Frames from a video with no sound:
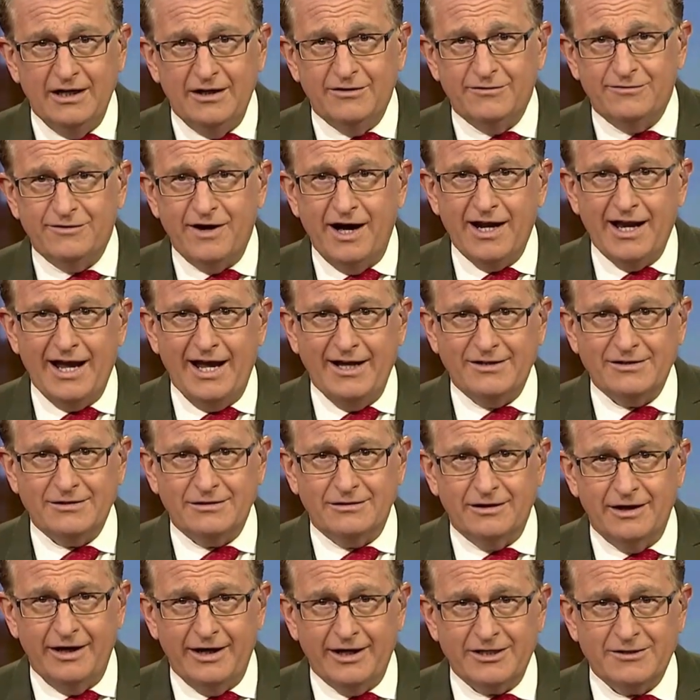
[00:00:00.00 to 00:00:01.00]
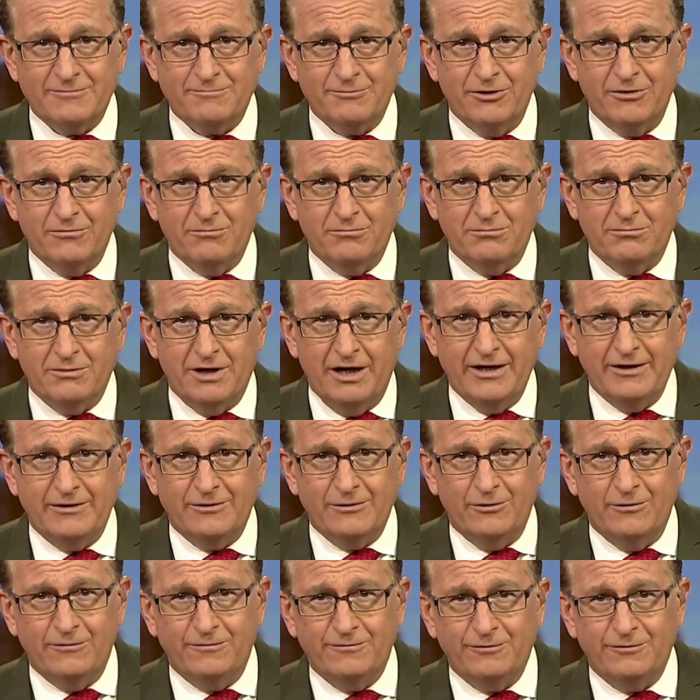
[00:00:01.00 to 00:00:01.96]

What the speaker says: Financial expert Michael